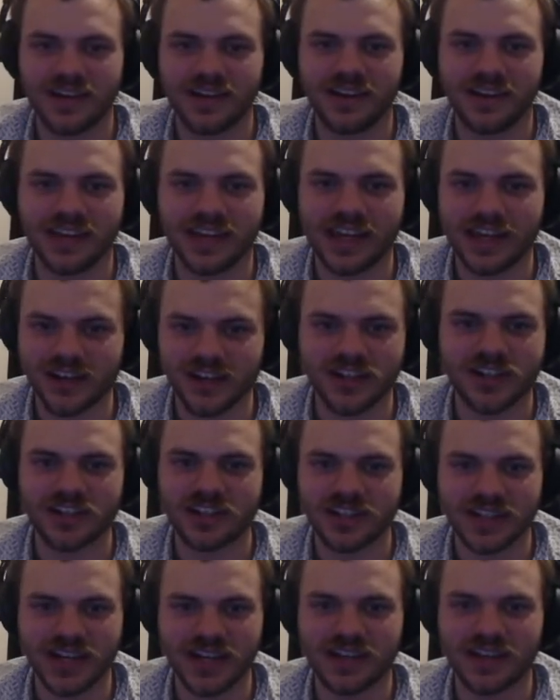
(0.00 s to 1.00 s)
Get your shit
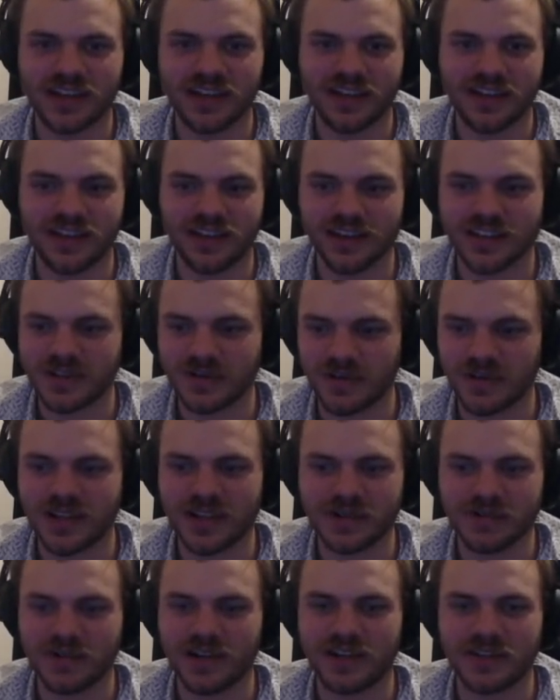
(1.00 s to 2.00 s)
together. It's
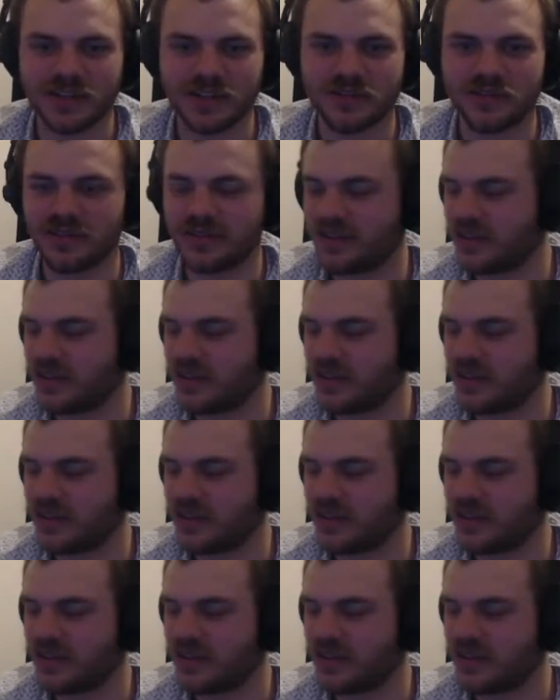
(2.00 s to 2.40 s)
2022.